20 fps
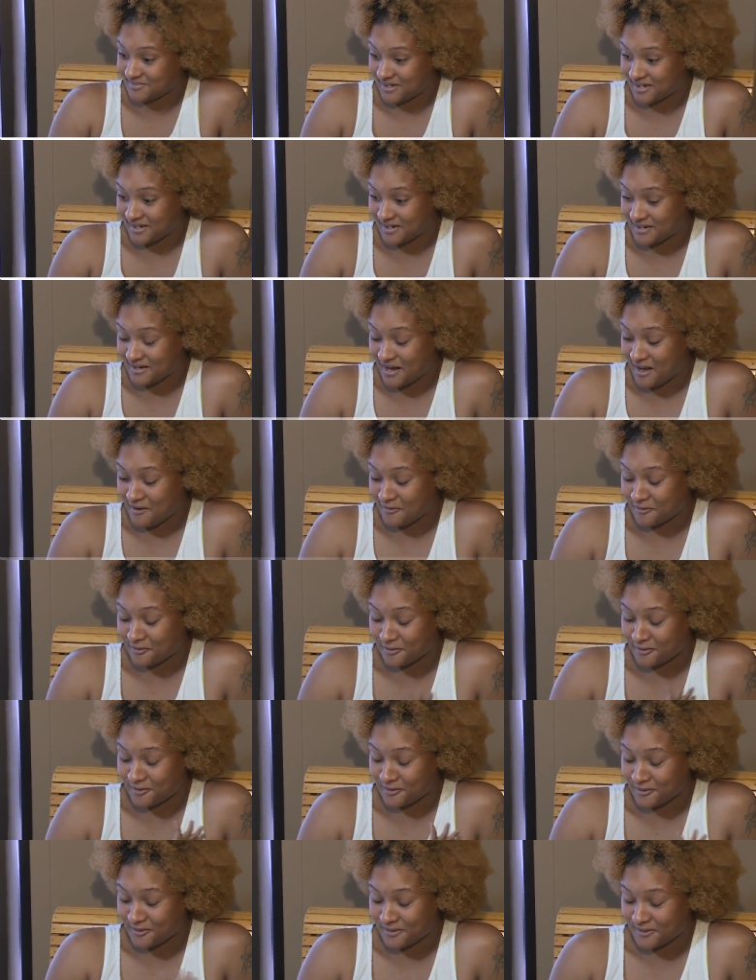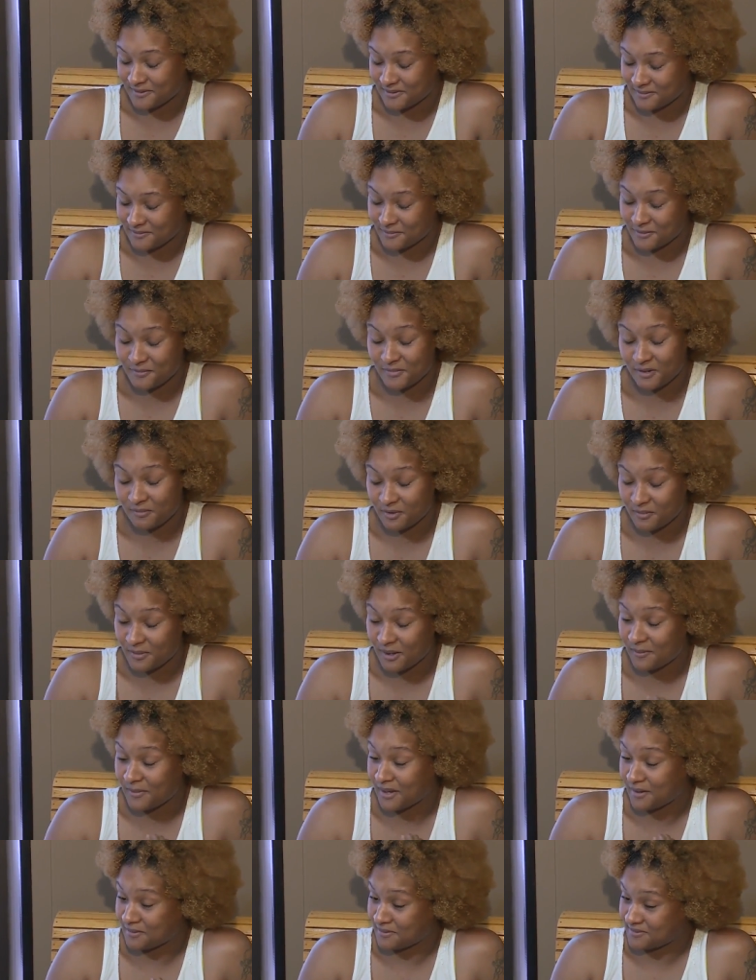and I remember
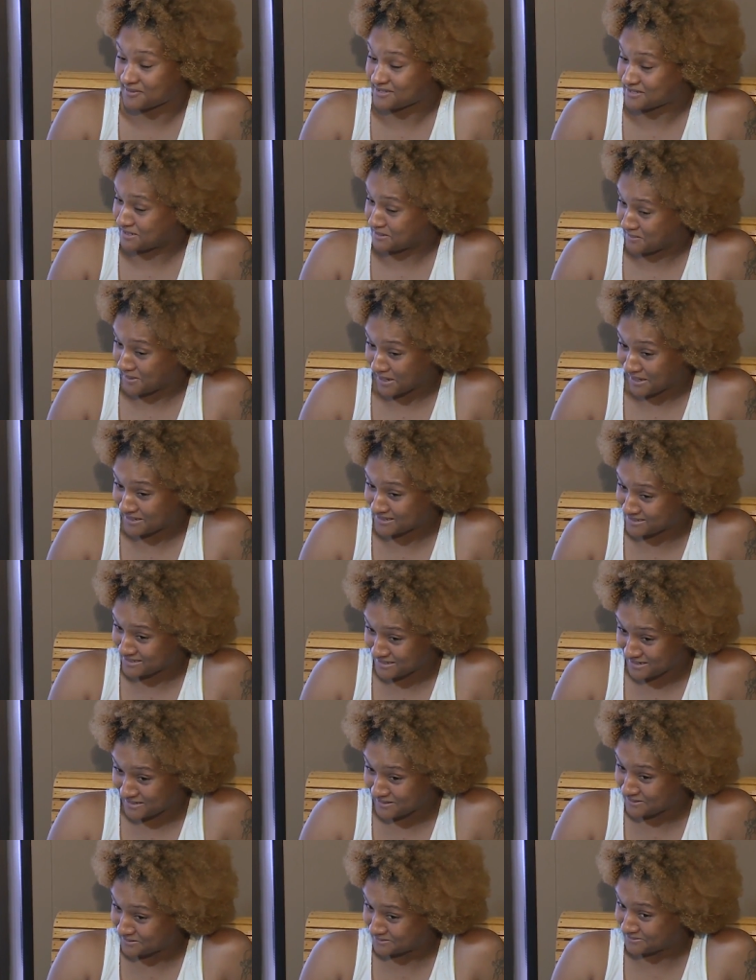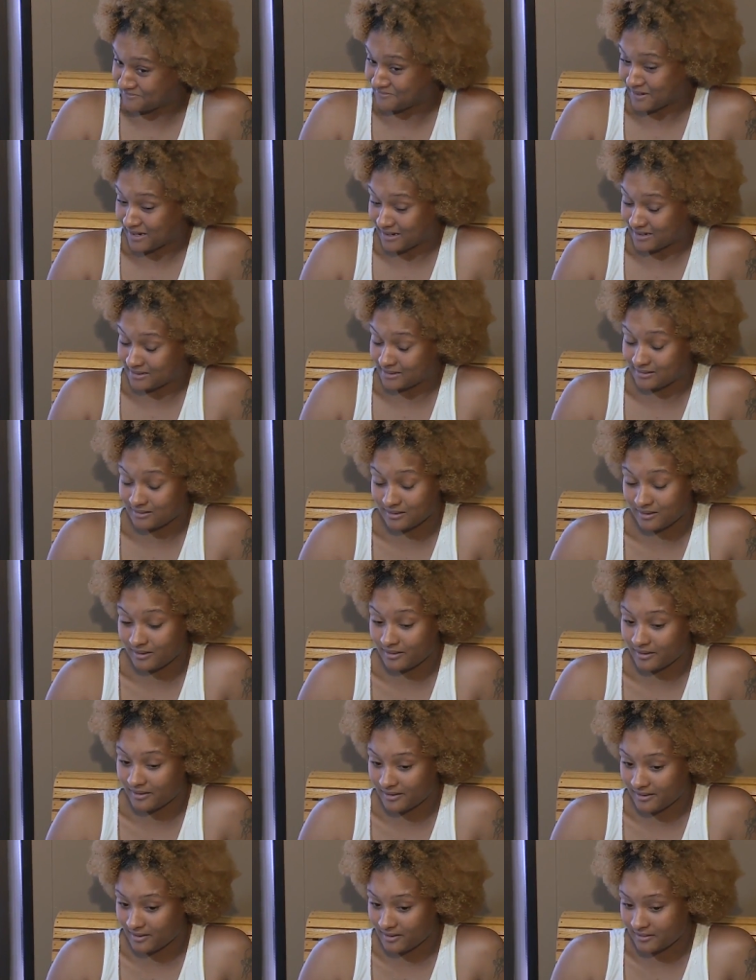my baby was in the back seat finally,
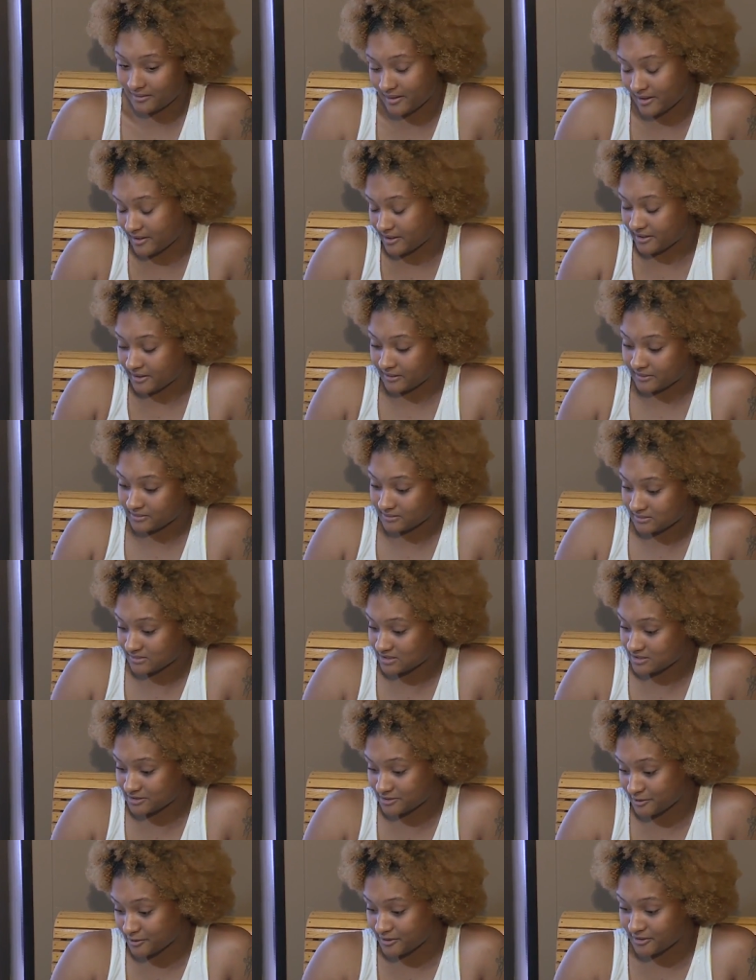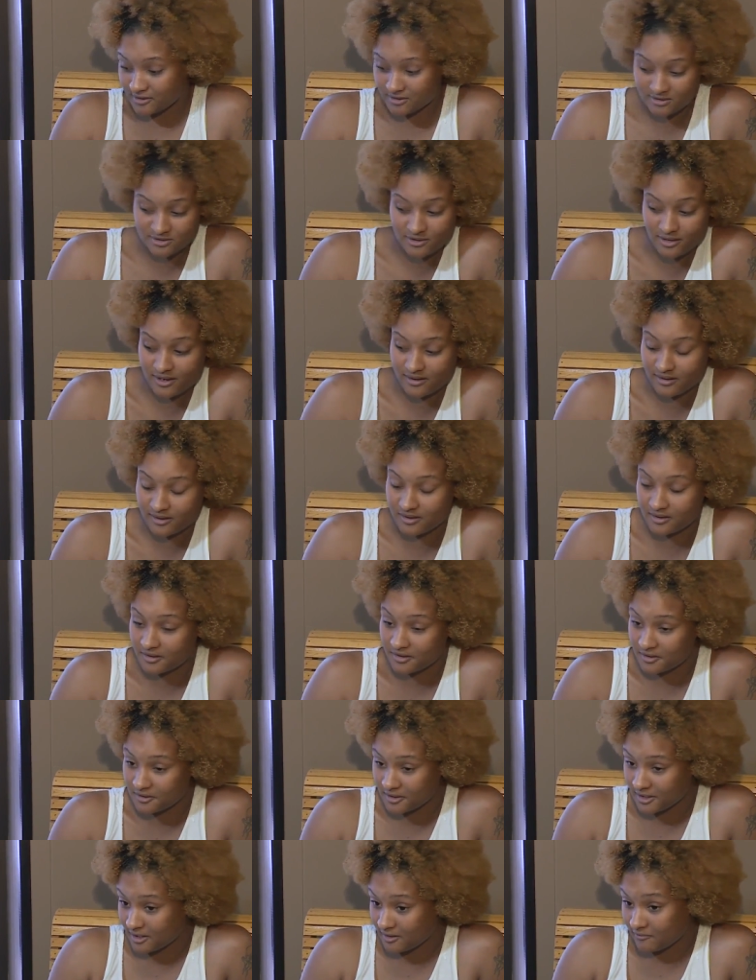and I struggled to try to
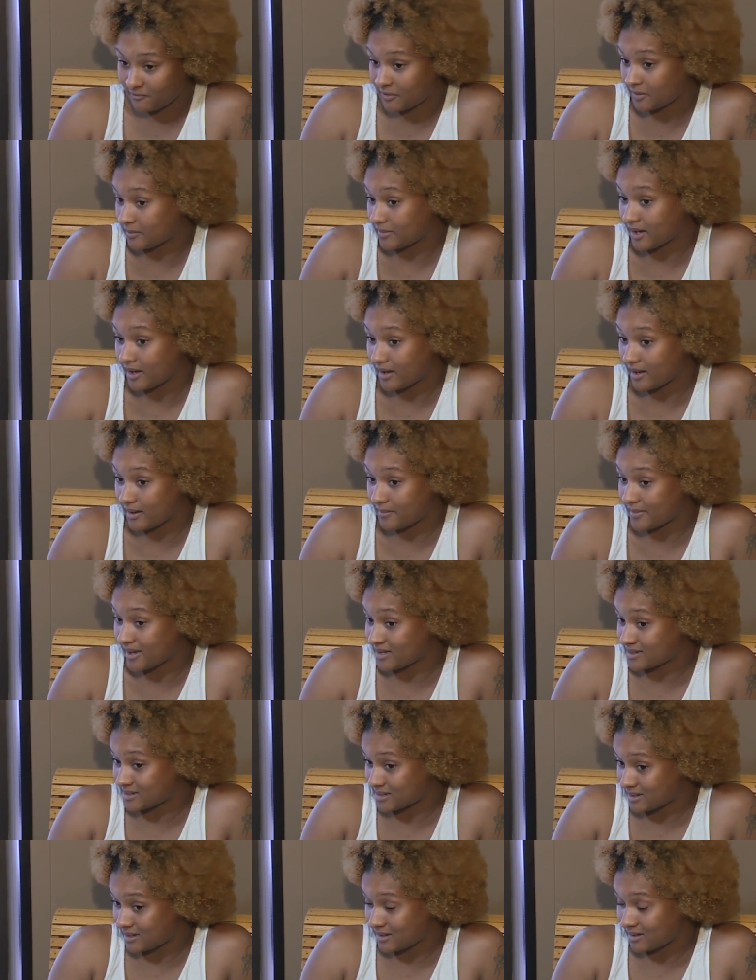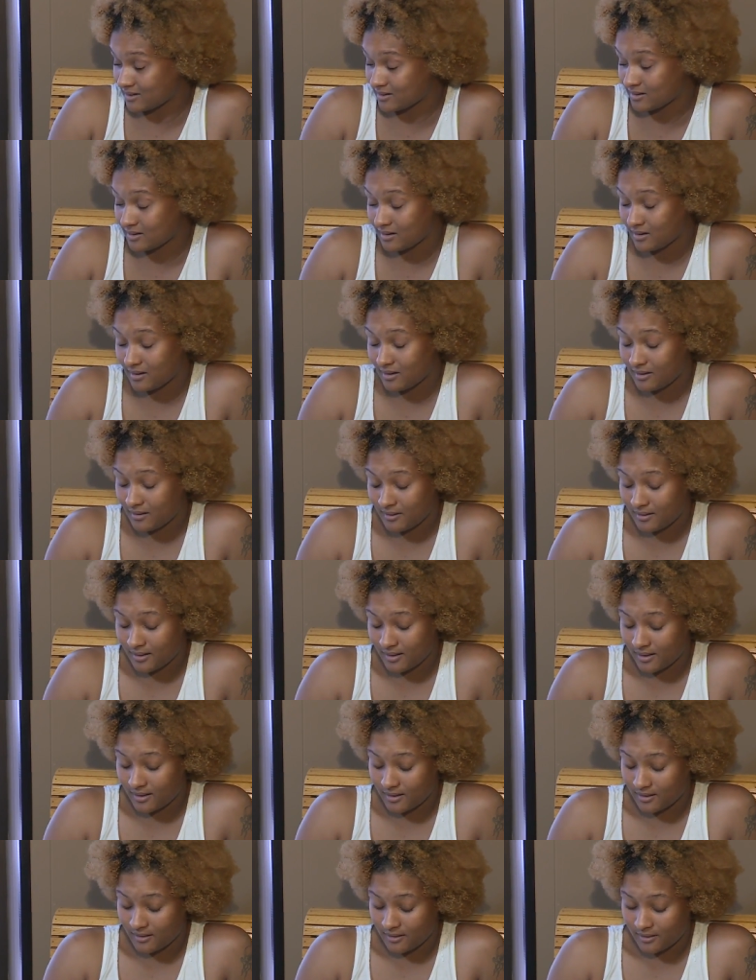unhook him from behind my seat.
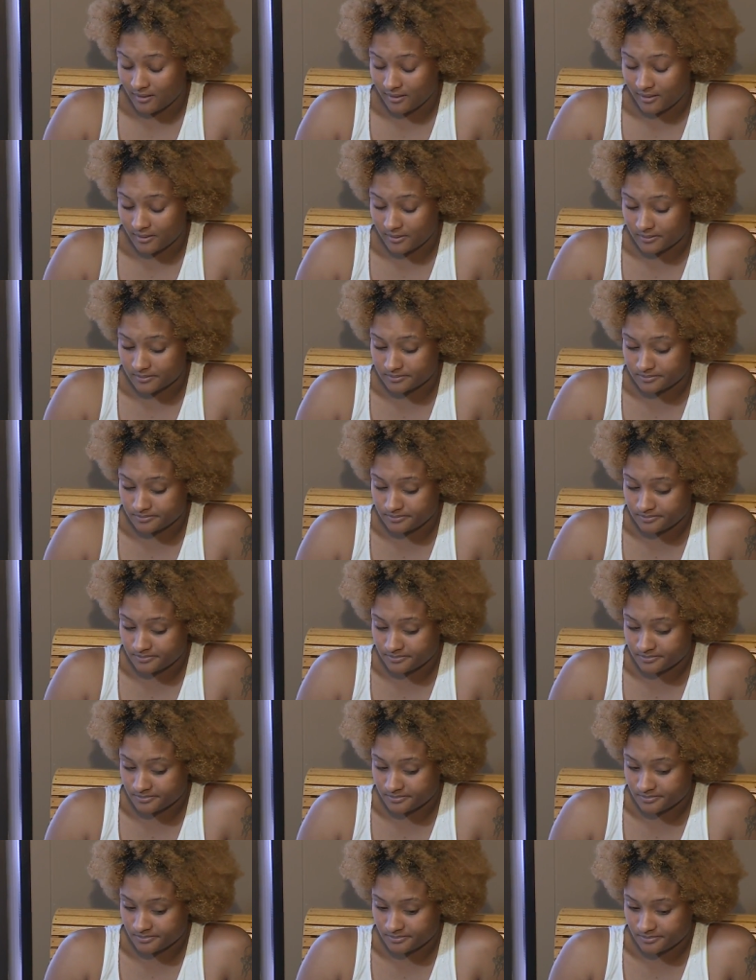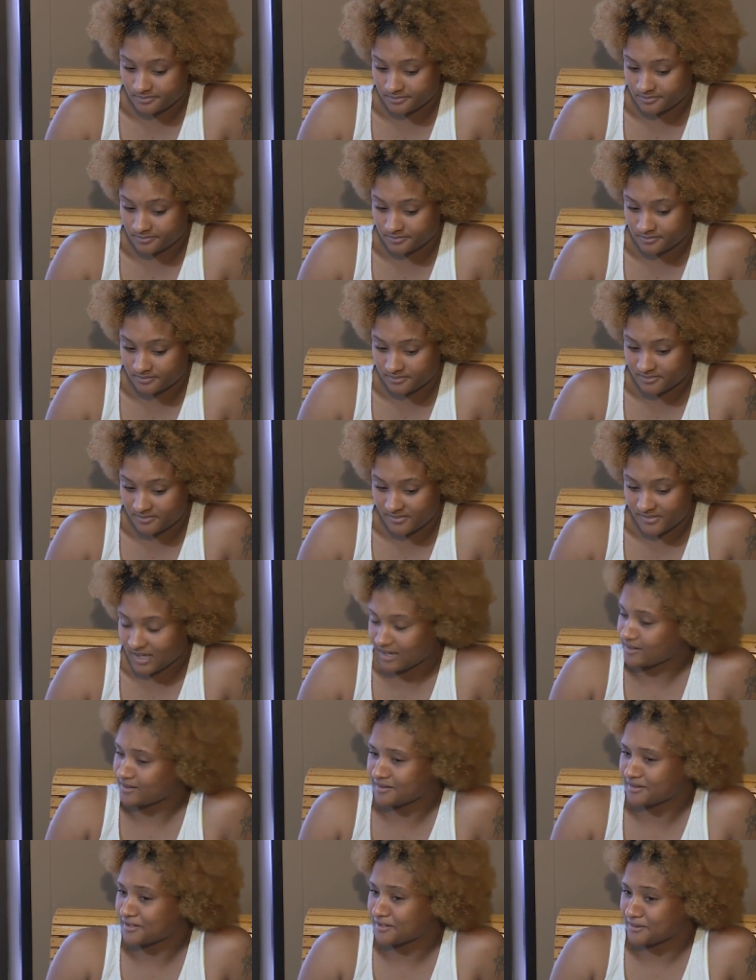And um,
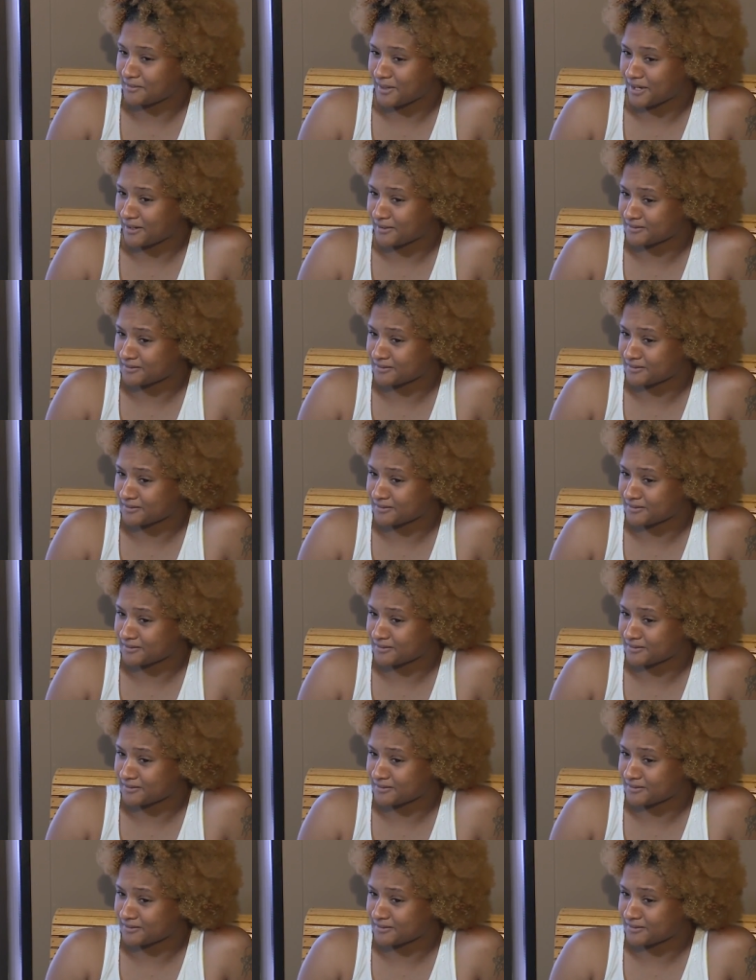couldn't get them